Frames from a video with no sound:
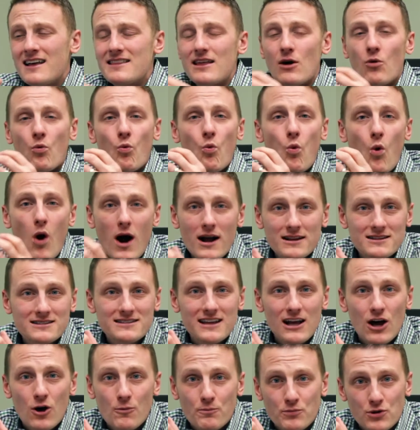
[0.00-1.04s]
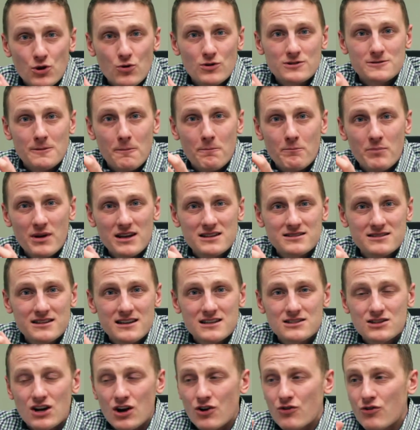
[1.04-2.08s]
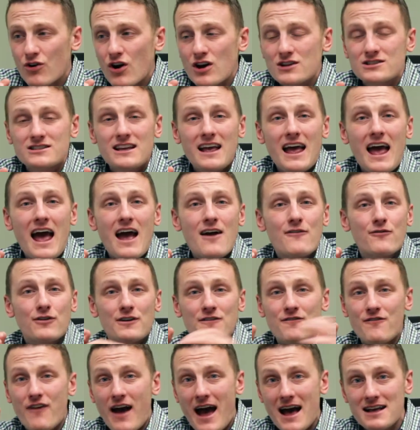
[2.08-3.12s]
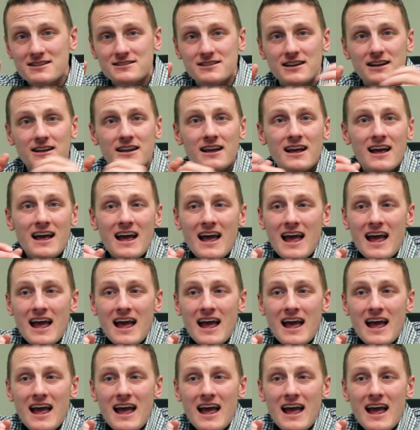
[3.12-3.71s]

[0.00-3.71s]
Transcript: wants to help you as a business across every facet